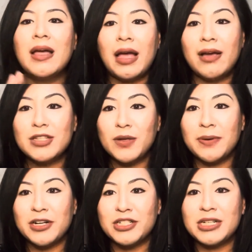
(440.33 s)
I also
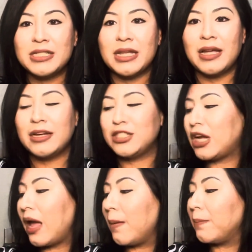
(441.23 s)
purchased the
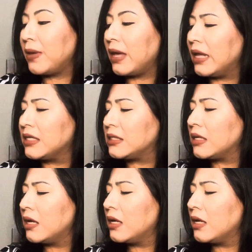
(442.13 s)
Champions